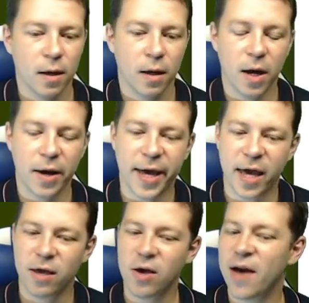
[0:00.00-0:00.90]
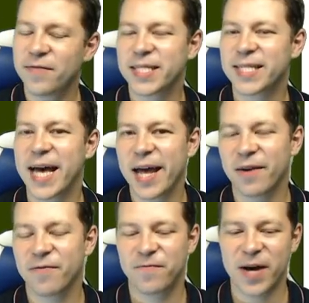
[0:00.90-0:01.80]
Okay, you have this
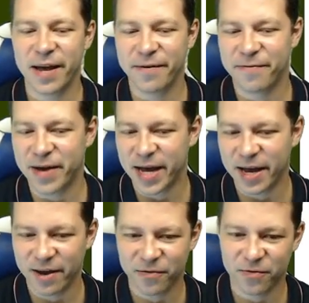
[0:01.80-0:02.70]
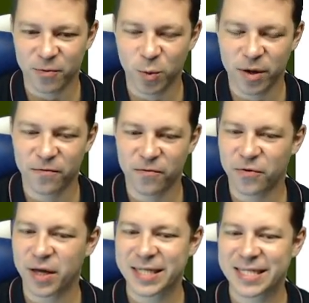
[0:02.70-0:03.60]
hand 5-5 with
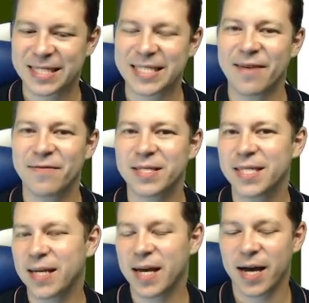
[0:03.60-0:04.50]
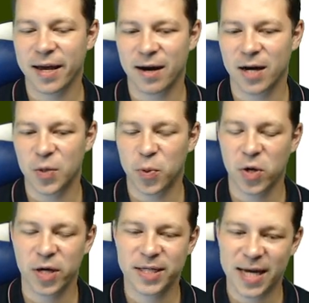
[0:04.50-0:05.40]
17 high card
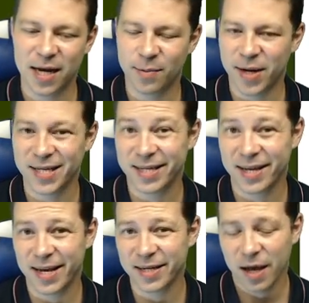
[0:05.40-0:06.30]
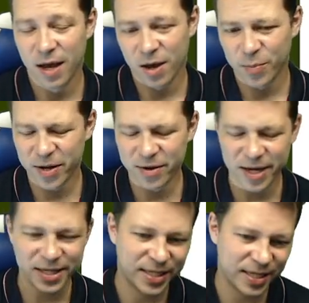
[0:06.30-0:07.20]
points, unbalanced hand, but you
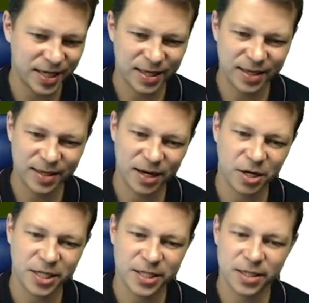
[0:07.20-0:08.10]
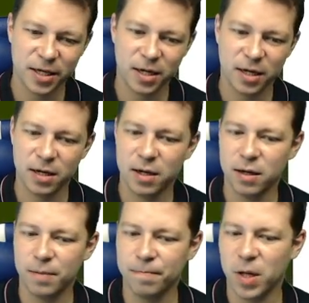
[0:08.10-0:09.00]
can see that there is
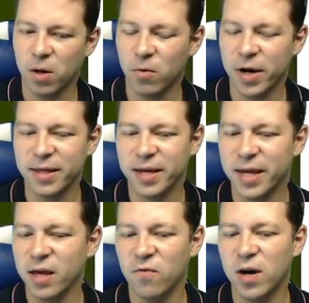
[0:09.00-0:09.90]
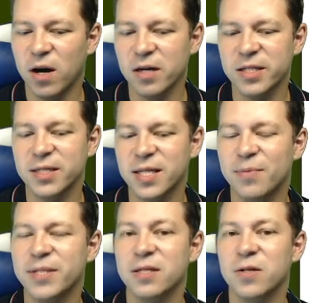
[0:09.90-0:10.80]
already the king of hearts and
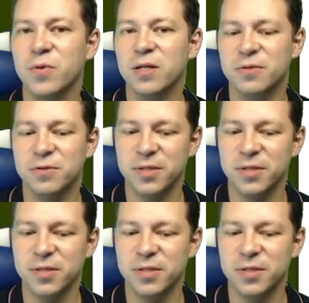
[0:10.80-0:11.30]
doubleton queen of